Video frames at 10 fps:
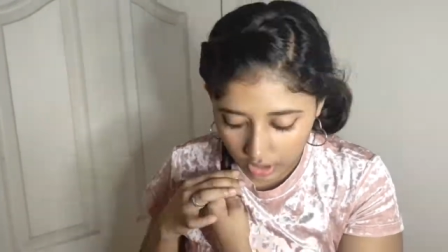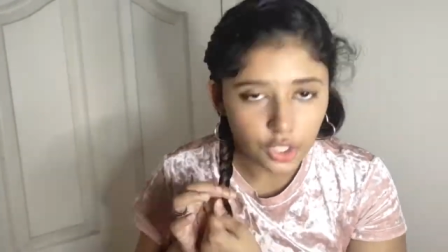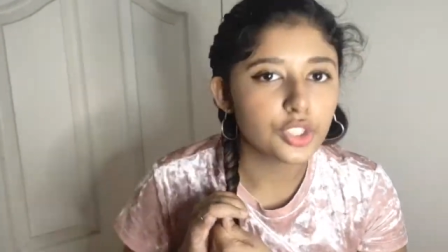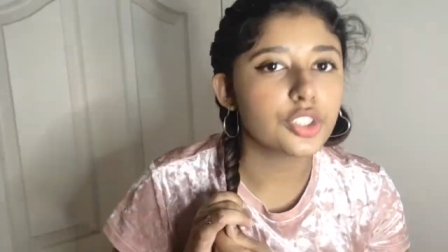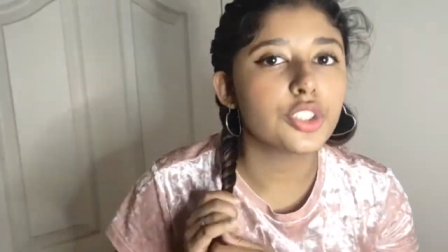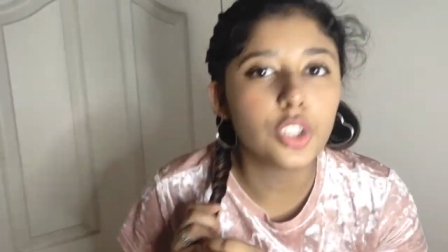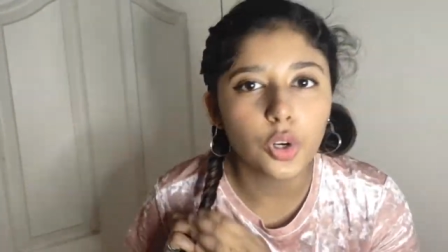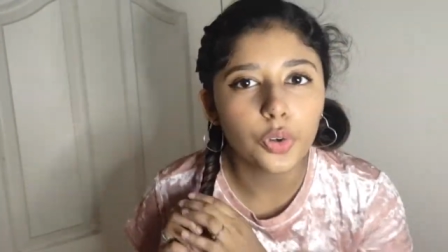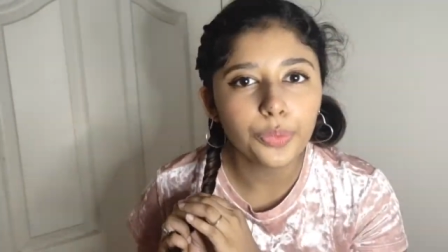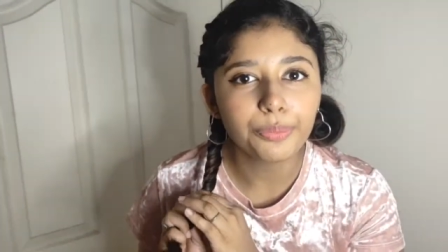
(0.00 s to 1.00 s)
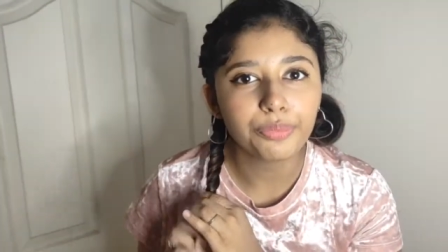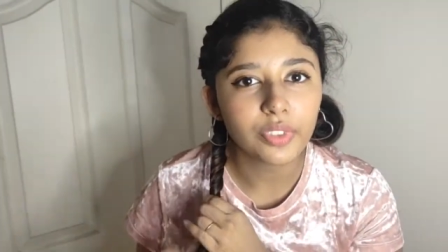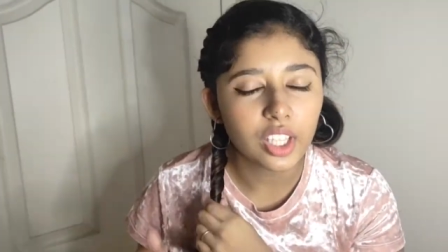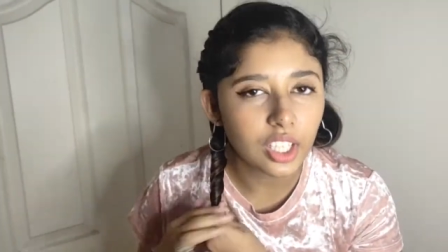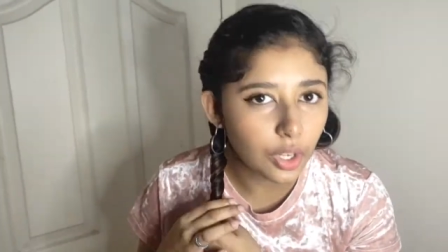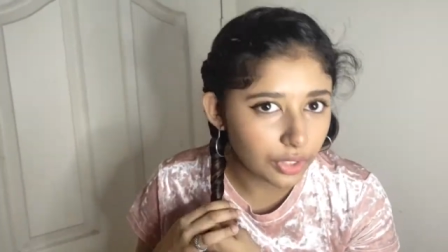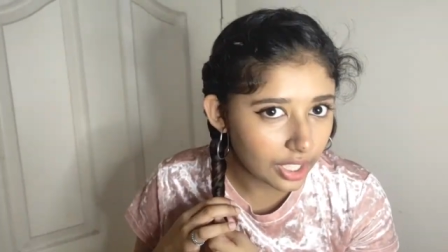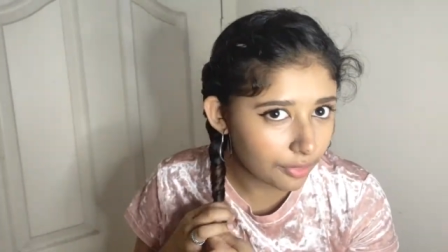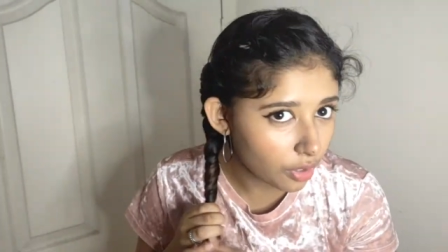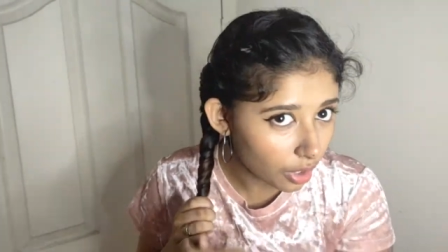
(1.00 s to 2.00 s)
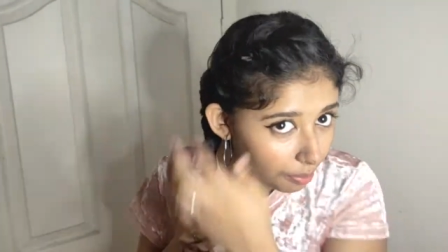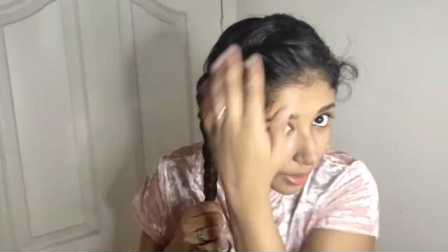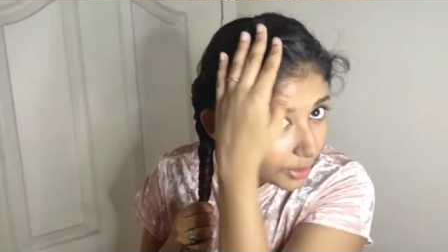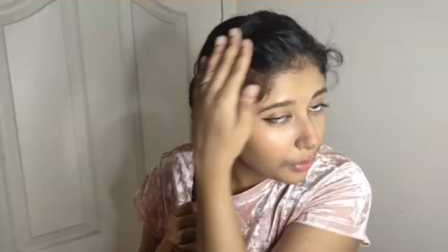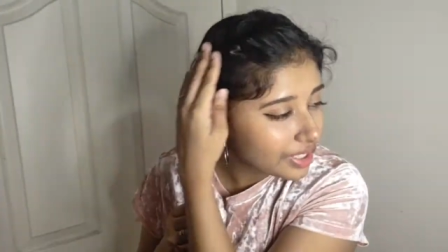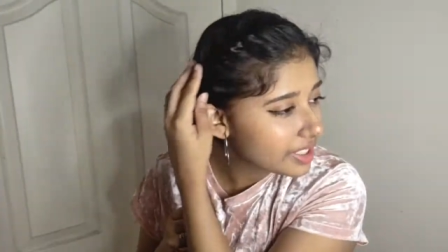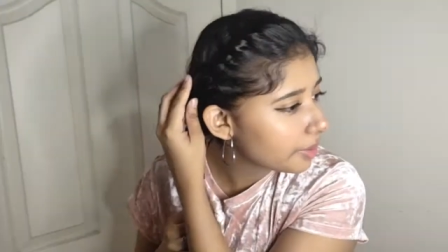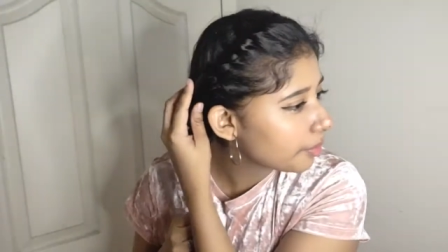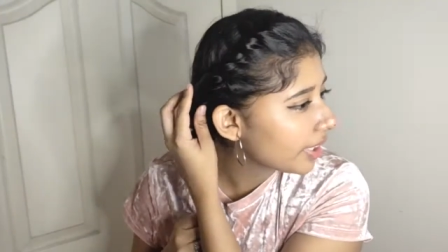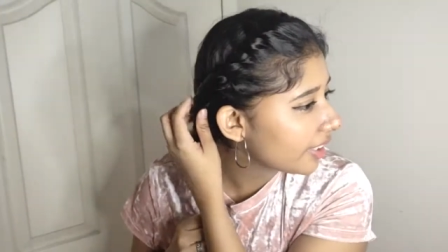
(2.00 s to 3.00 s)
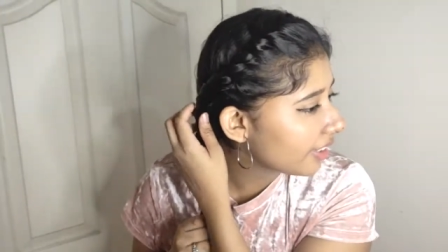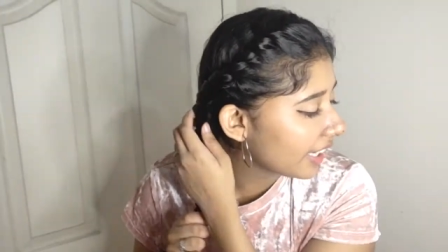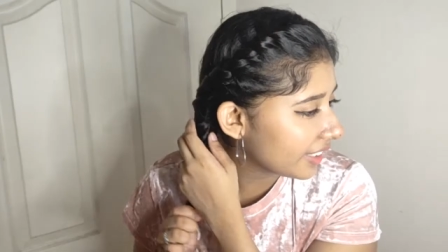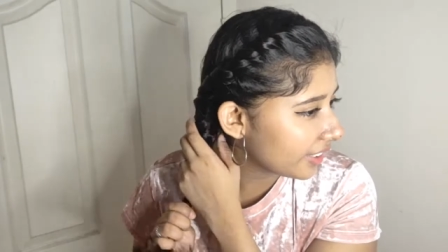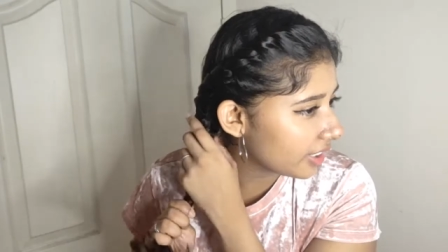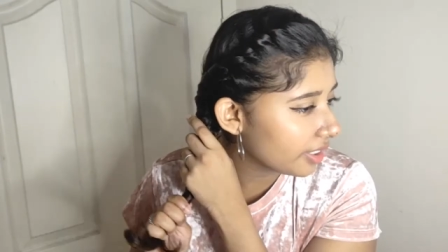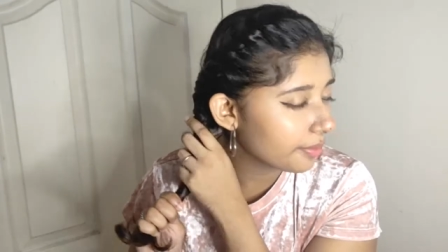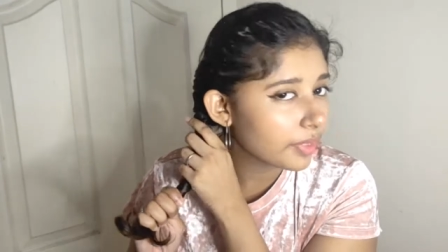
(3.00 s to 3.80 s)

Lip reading: So now that I've got my twisty braid right here,